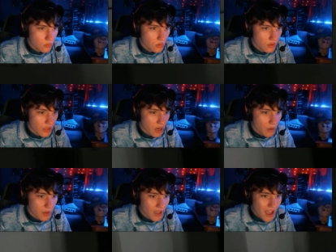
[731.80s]
There
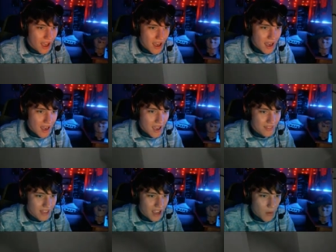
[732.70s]
we, hey,
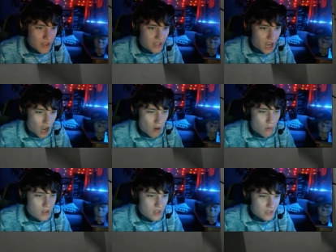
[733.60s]
there we go.
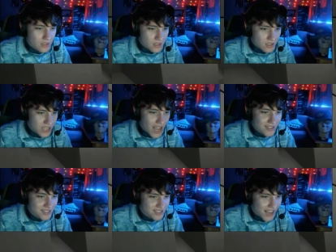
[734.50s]

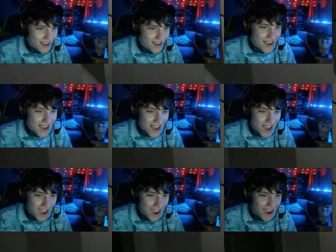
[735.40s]
Just say, ha
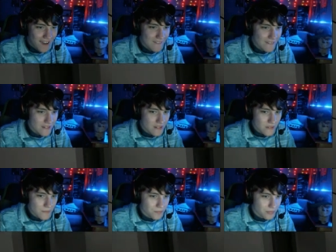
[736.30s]
ha.
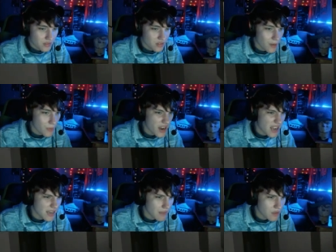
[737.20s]
Don't worry, I love